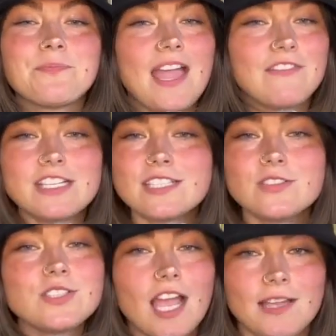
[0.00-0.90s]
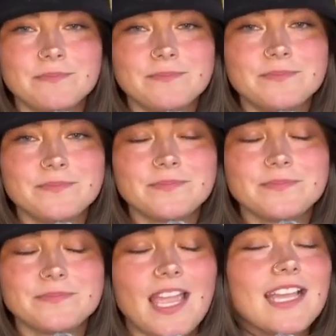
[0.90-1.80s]
Every single time,
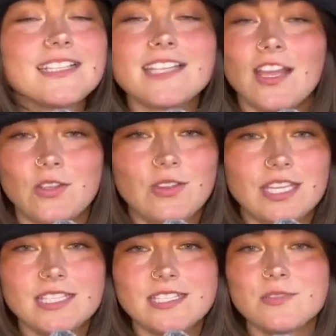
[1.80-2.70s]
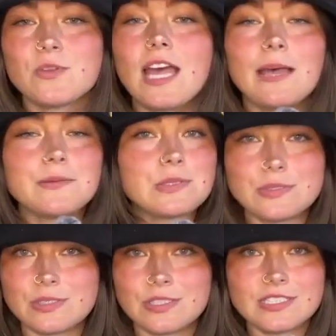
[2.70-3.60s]
I can tell you this with
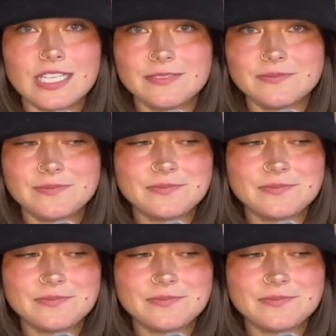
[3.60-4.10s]
absolute certainty.